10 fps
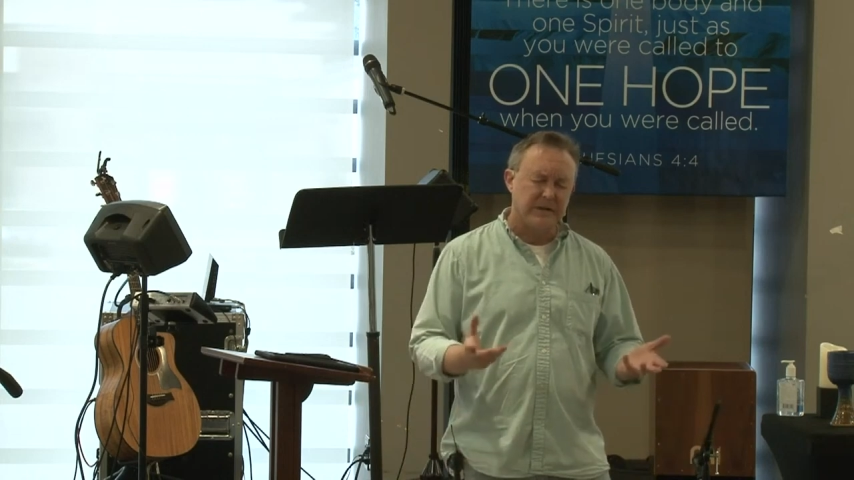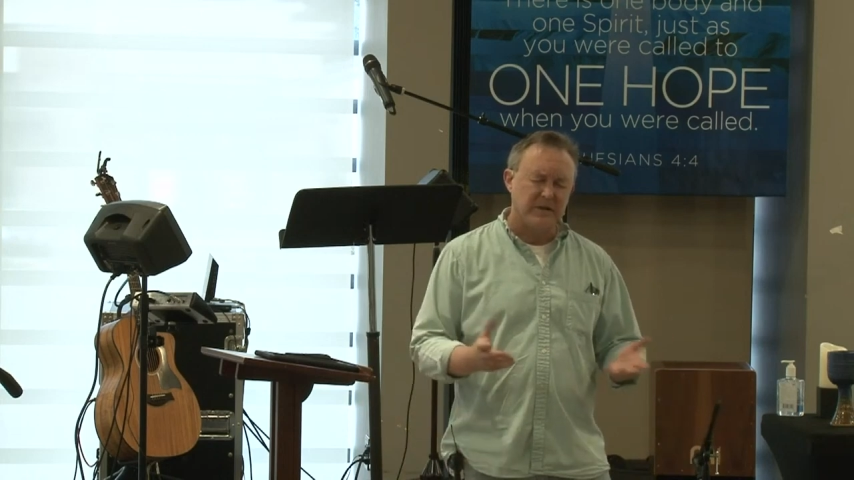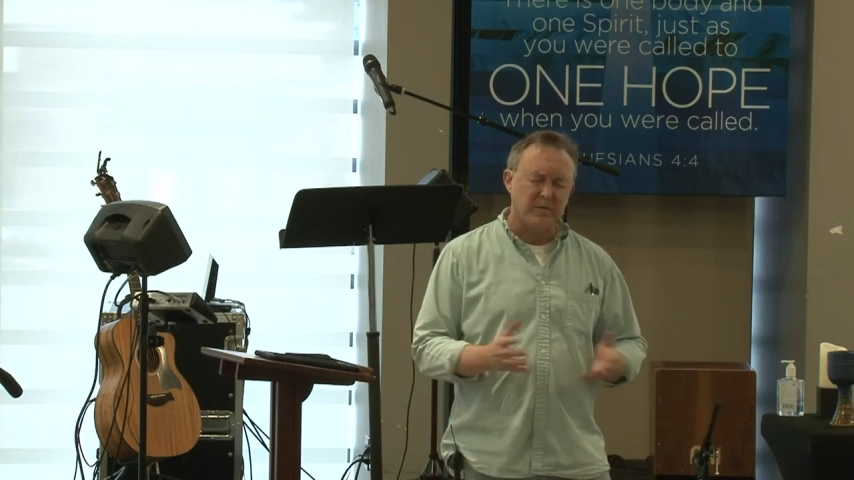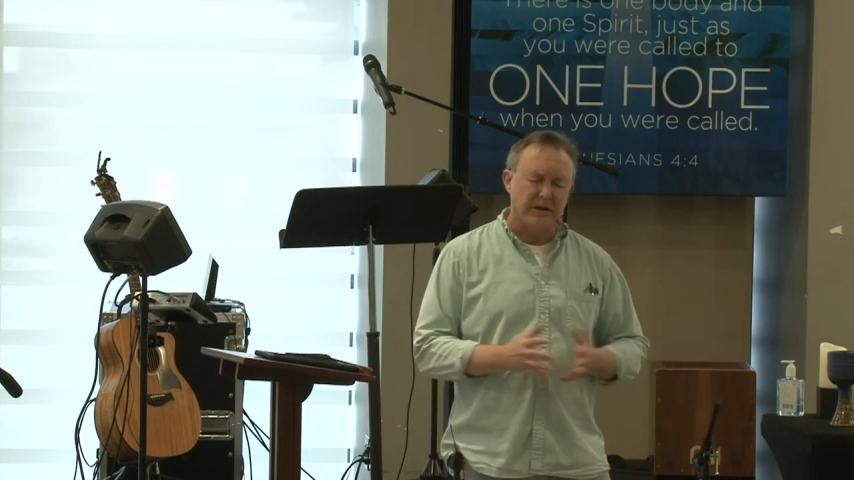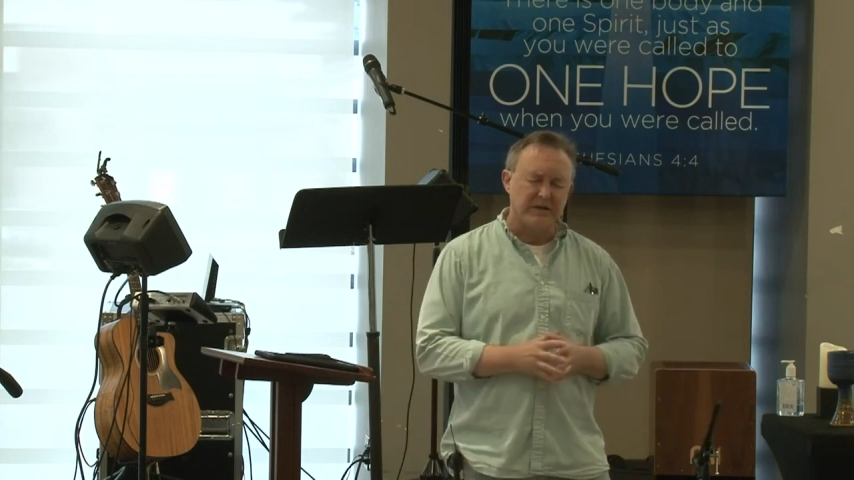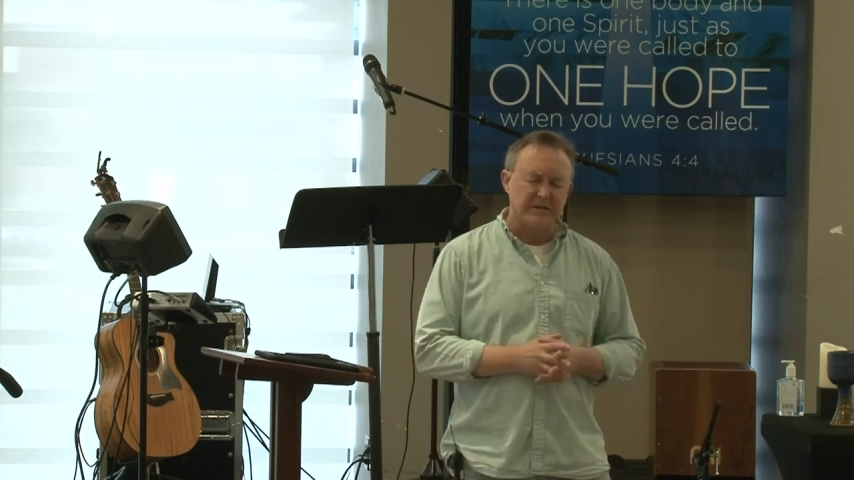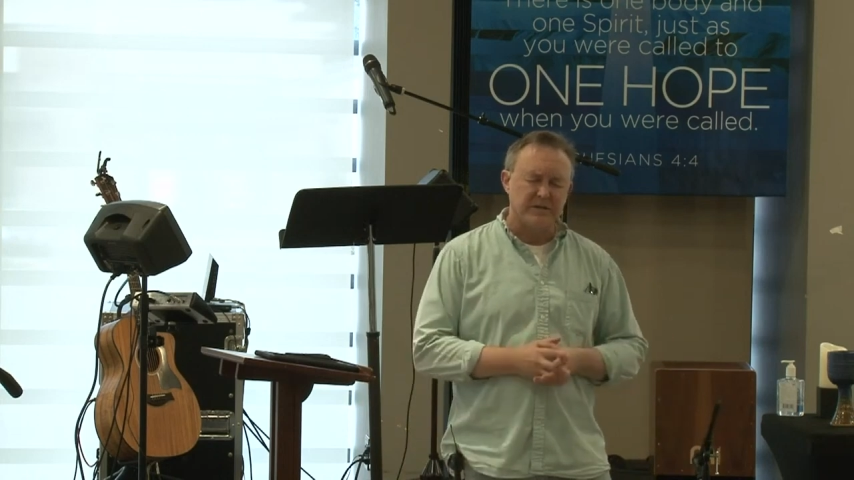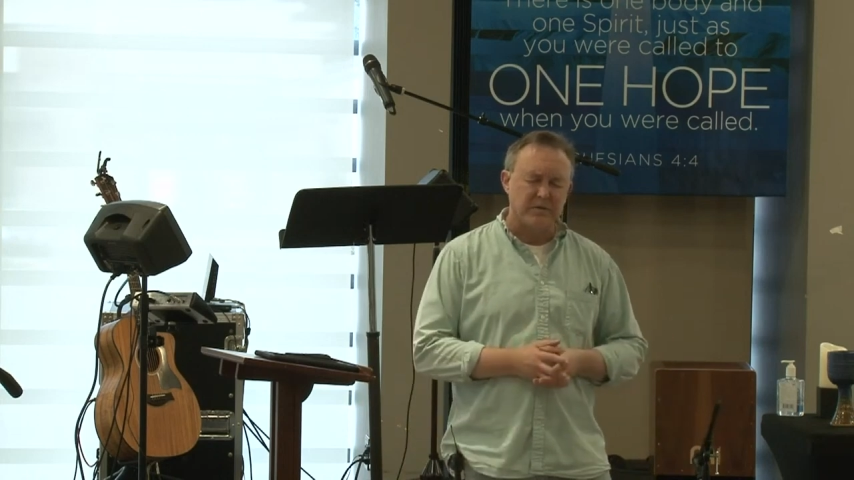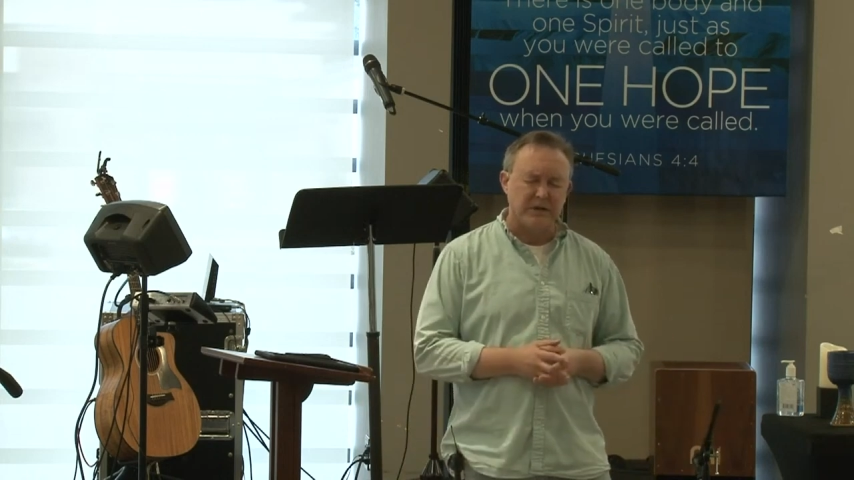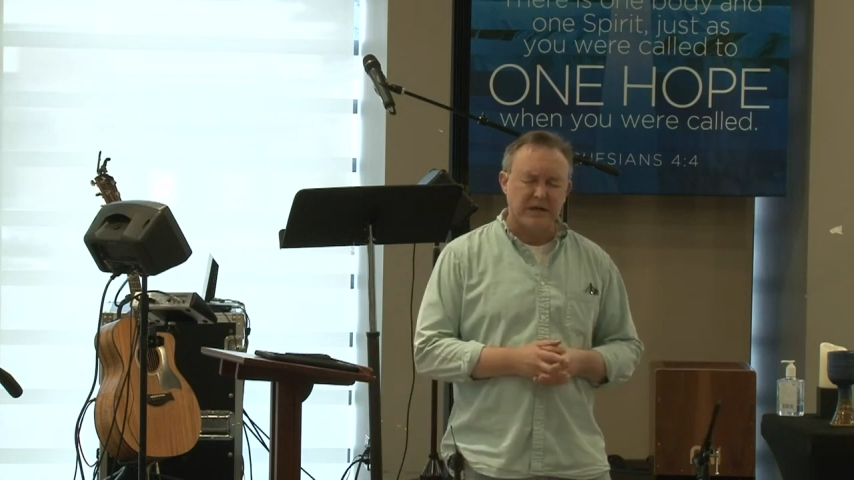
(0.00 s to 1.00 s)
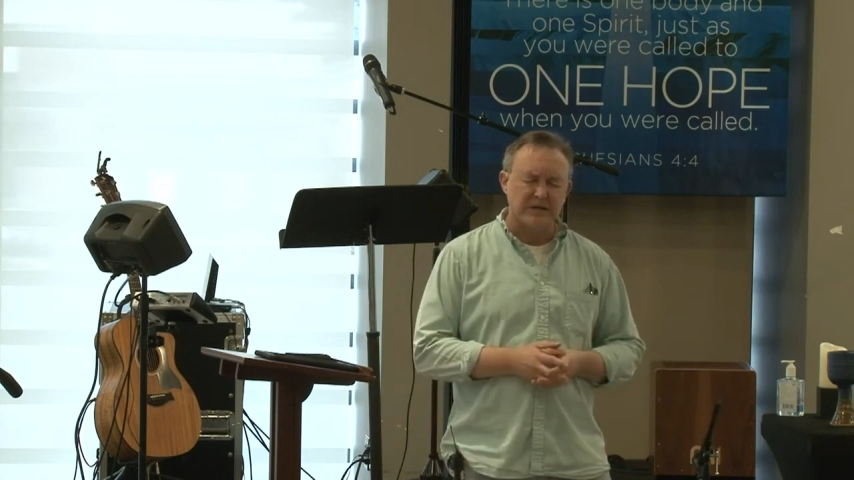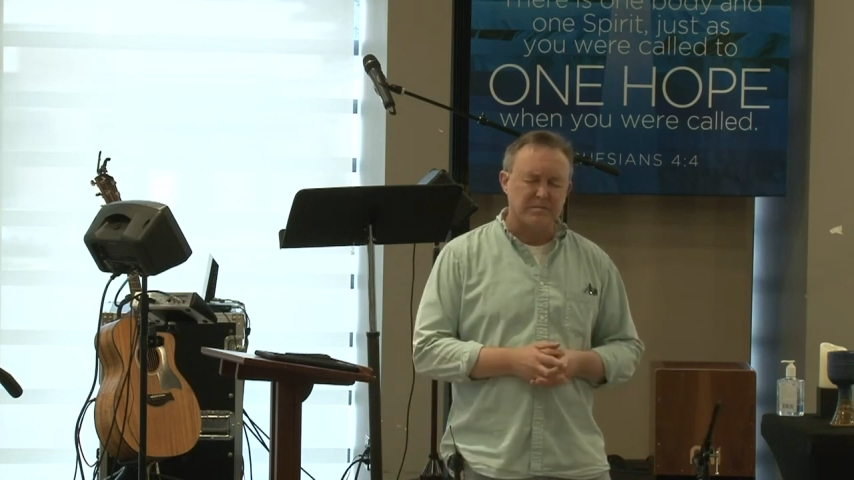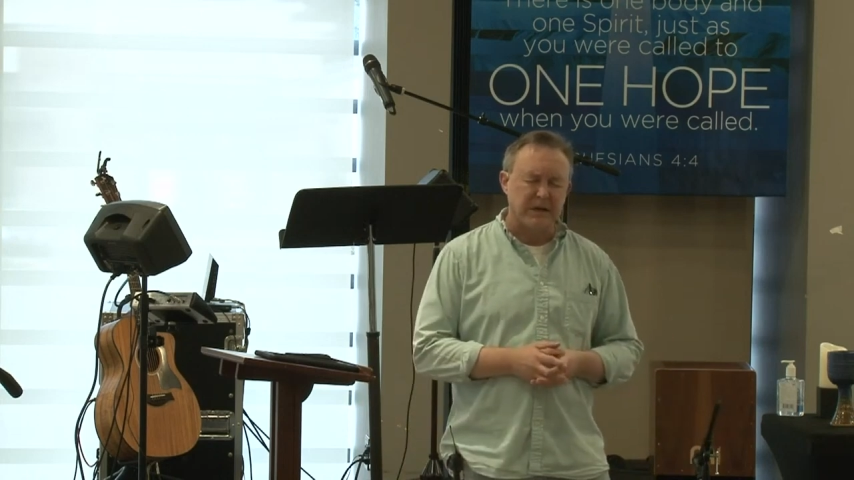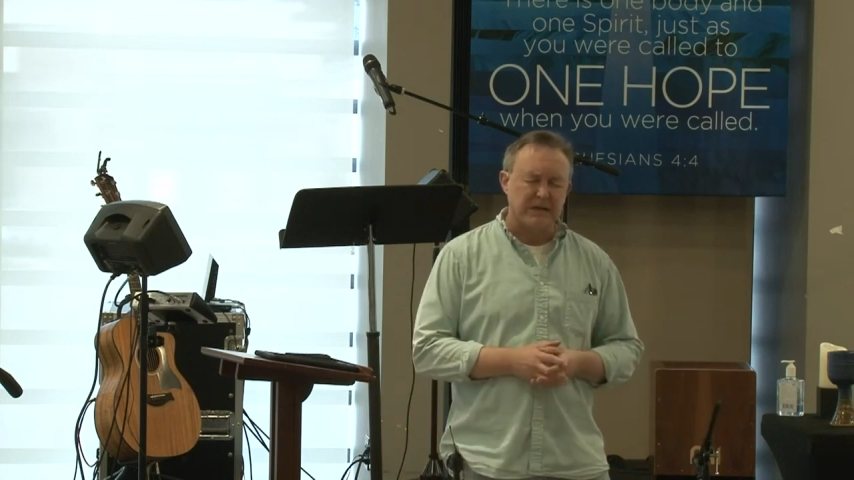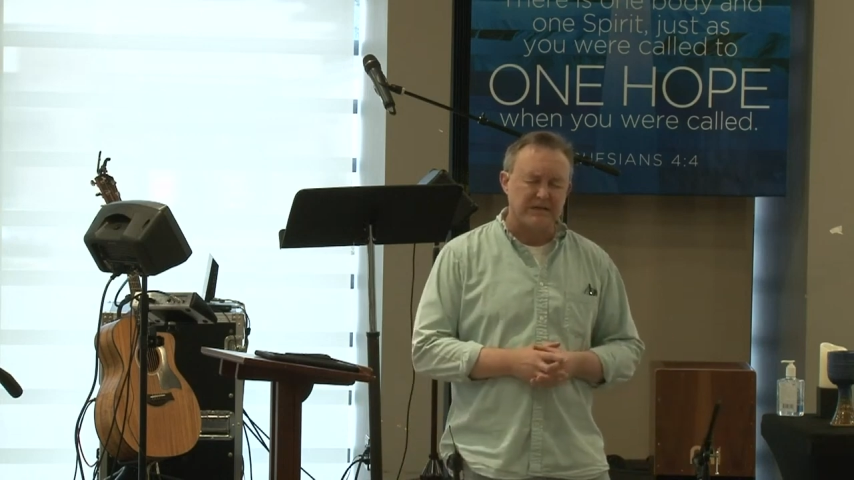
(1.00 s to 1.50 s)
in ways that you would not
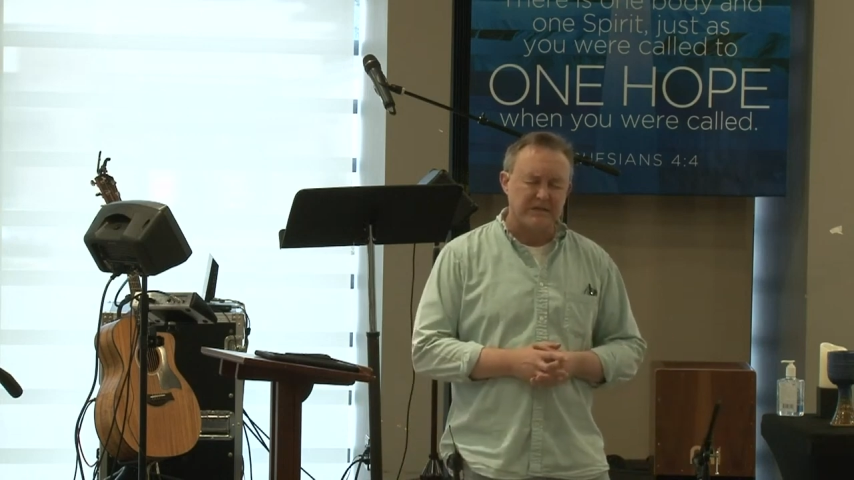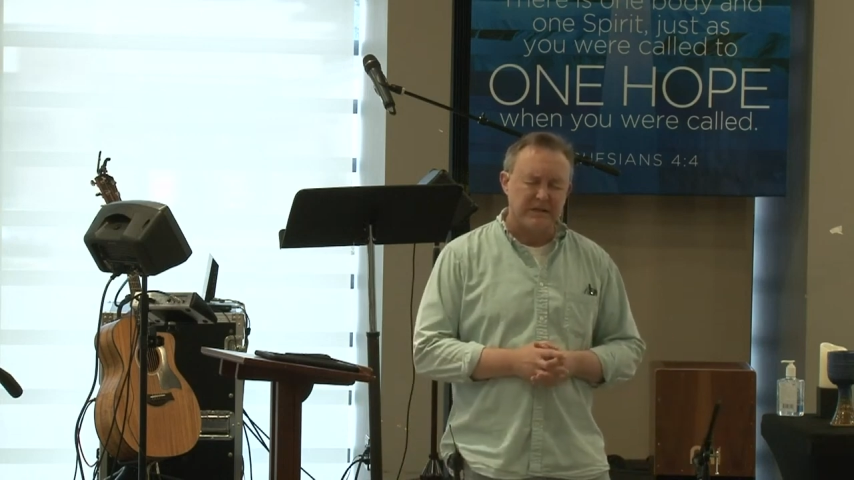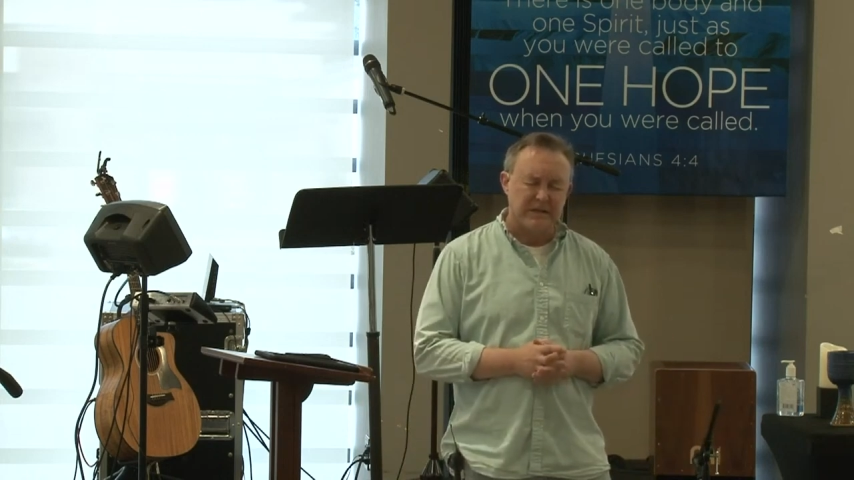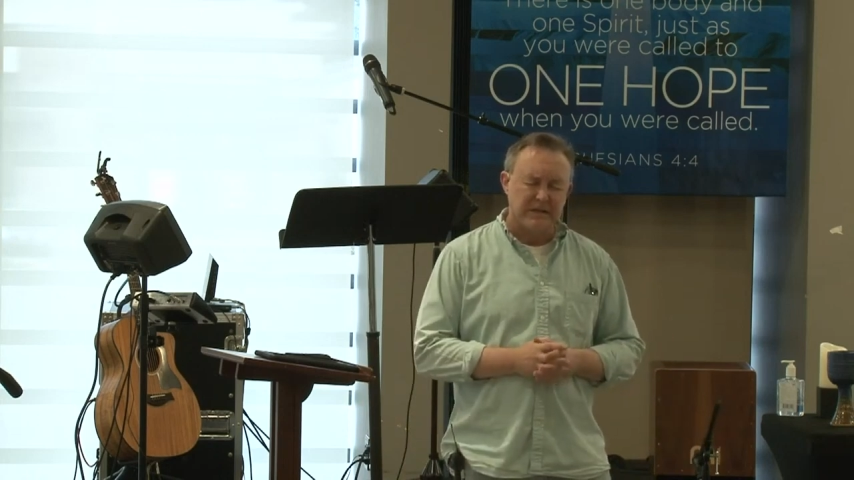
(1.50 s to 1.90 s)
expect.